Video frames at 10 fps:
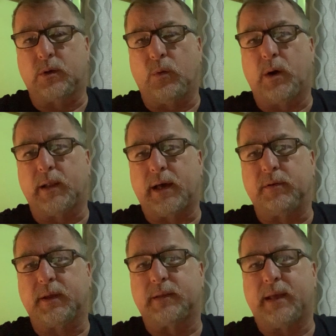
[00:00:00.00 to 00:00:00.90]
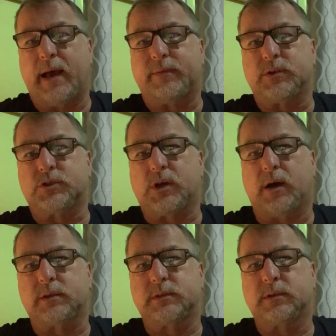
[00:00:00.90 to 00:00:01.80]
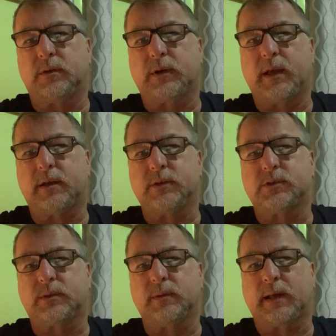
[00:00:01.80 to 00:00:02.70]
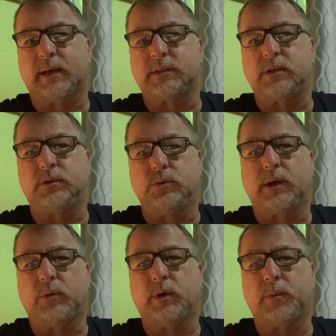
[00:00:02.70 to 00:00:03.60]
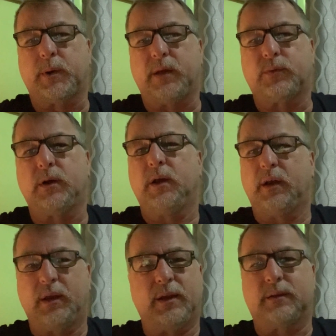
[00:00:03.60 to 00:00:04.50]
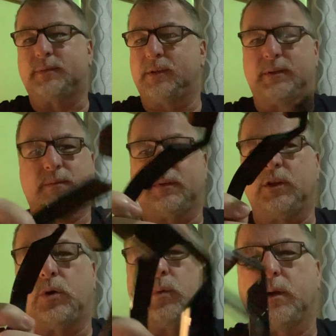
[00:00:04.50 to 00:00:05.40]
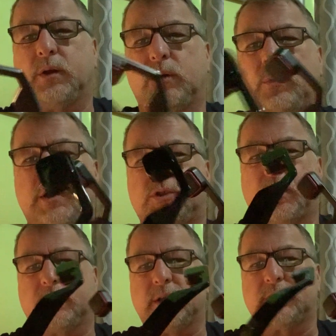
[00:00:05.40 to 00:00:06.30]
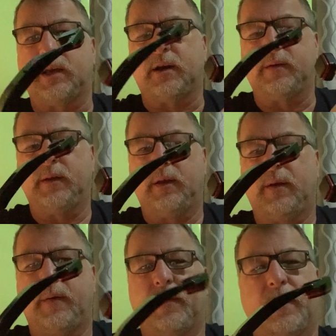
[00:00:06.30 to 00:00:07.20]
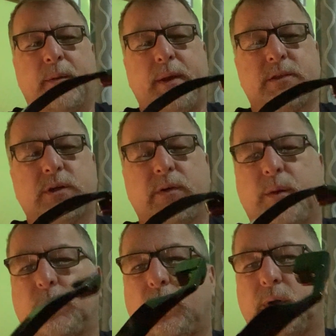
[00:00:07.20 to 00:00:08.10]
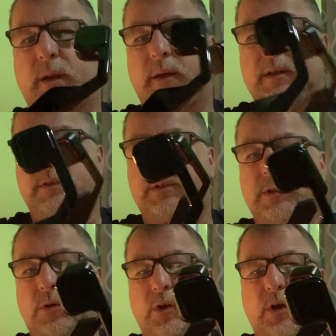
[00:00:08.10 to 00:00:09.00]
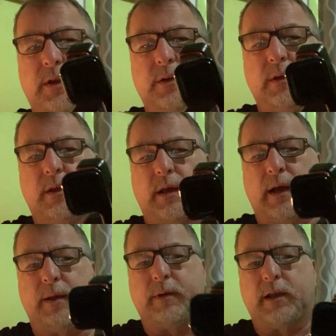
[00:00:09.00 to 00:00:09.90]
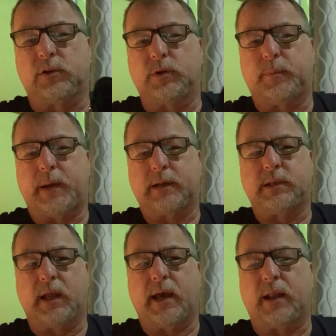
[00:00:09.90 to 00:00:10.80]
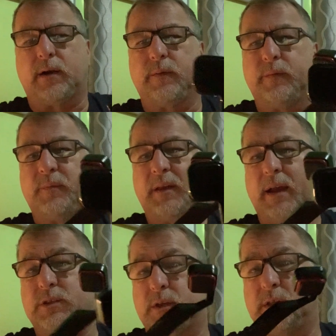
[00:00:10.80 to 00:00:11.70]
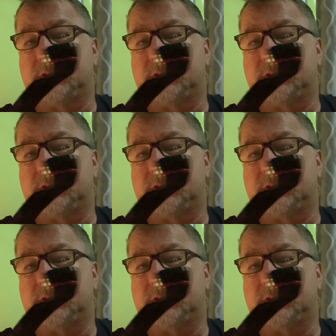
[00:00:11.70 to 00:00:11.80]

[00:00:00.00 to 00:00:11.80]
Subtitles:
go all out and get the Aftershocks. Okay, because like I said, you do get what you pay for. You don't want junk. This here, it's already broken. It's still good. I glued it back together. It's